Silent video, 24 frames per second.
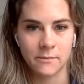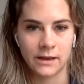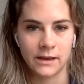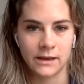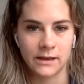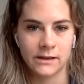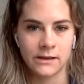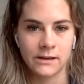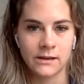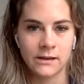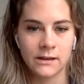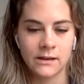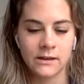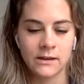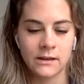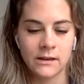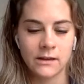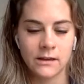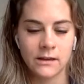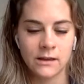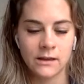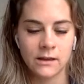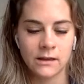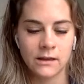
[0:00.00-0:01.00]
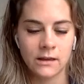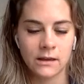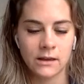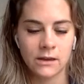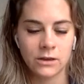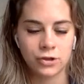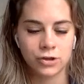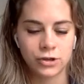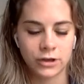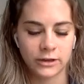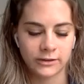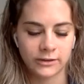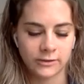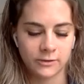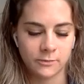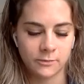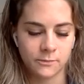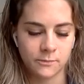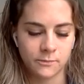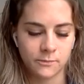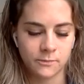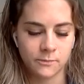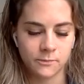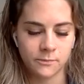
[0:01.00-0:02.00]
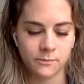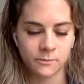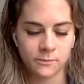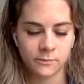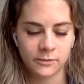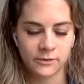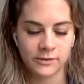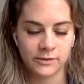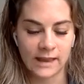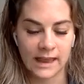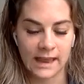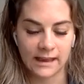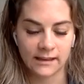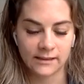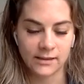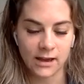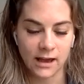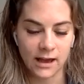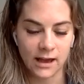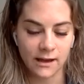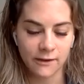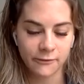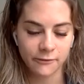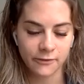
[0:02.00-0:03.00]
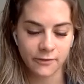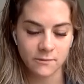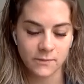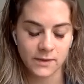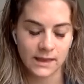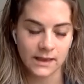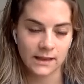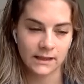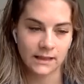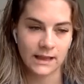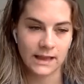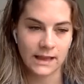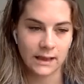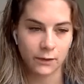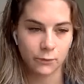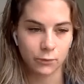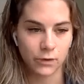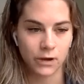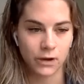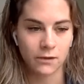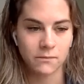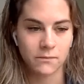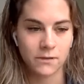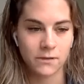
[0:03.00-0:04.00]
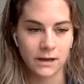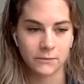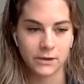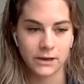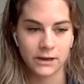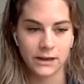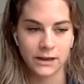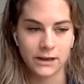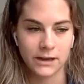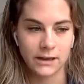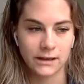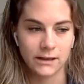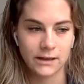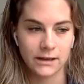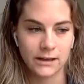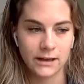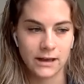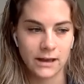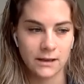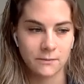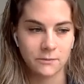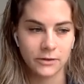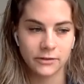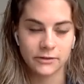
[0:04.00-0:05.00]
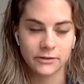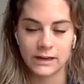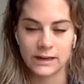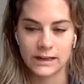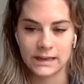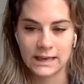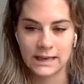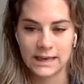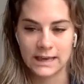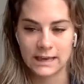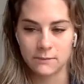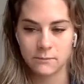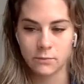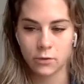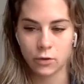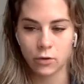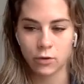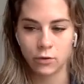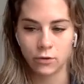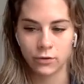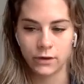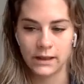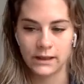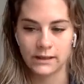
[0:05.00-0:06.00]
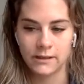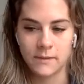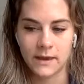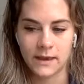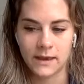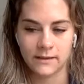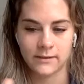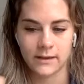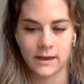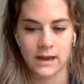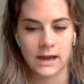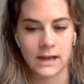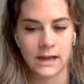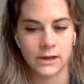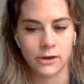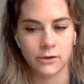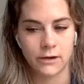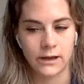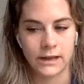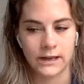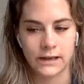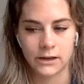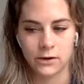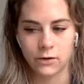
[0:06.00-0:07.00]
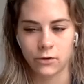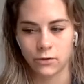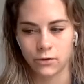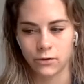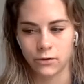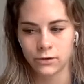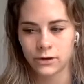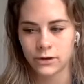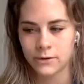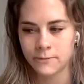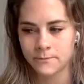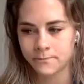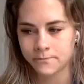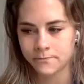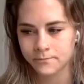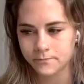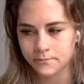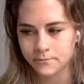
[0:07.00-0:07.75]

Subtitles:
But just staying tough and being like, well, I'm just going to keep holding the pace that I know I can hold,